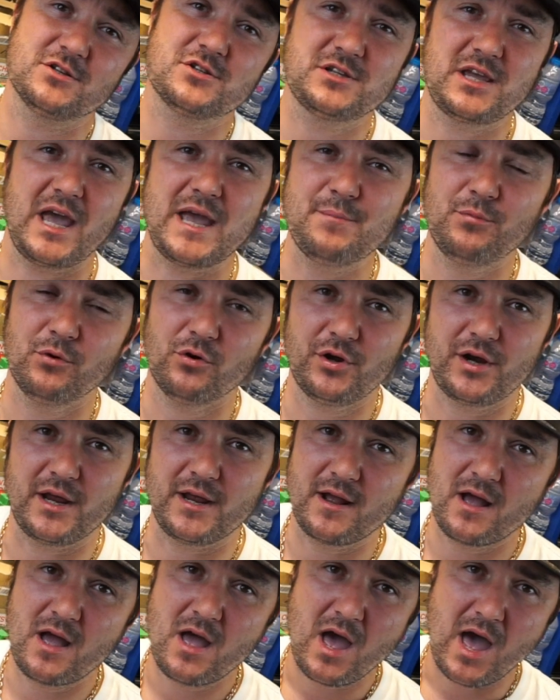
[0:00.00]
us
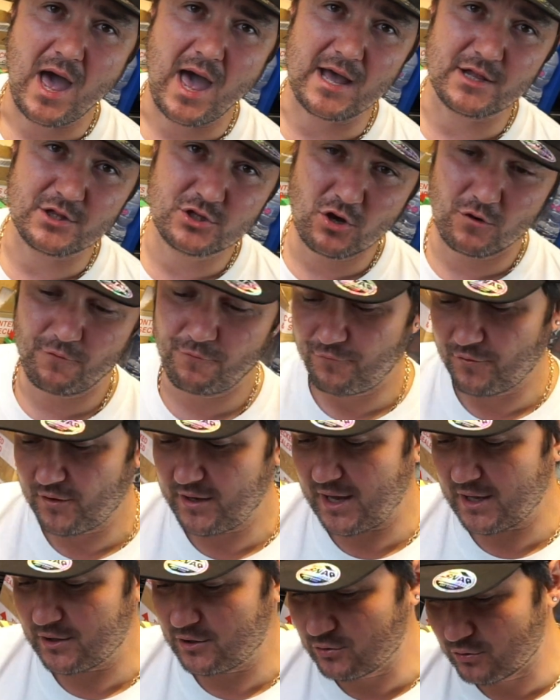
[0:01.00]
skateboarding uh, don't
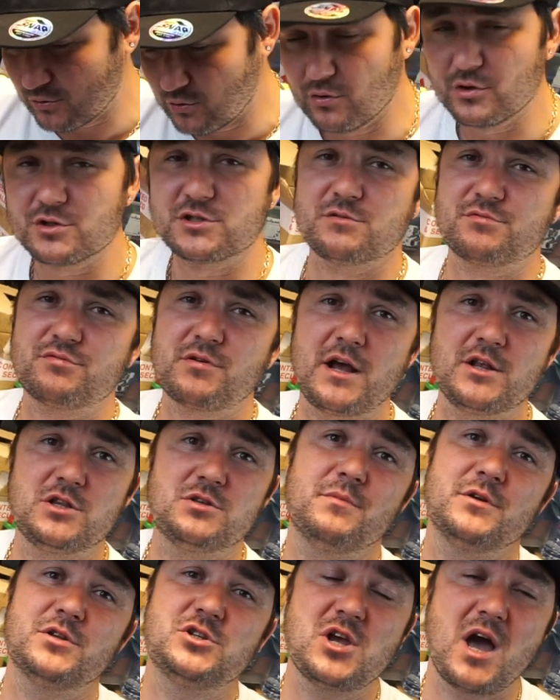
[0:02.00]
forget to subscribe to
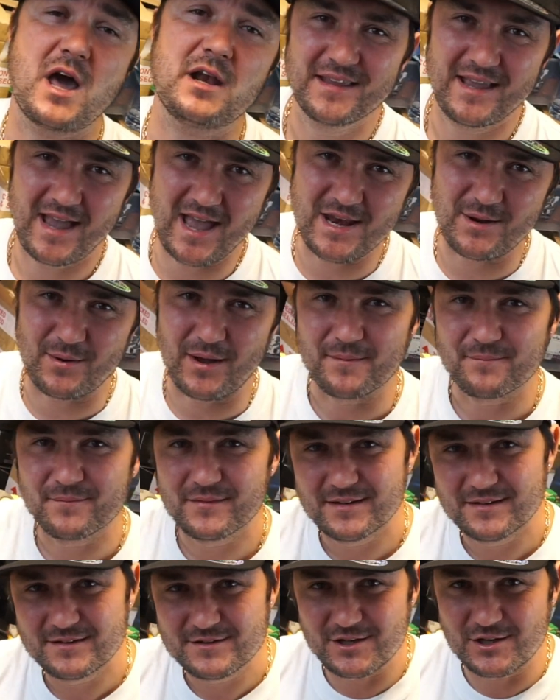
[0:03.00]
my channel anyway
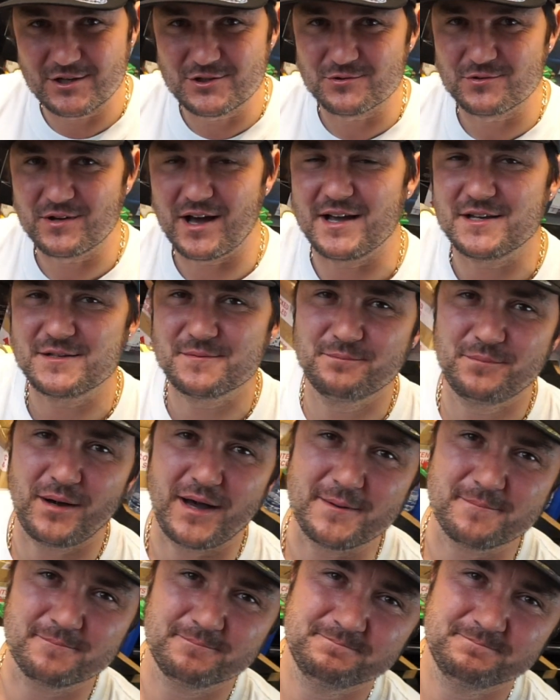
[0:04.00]
see you soon guys bye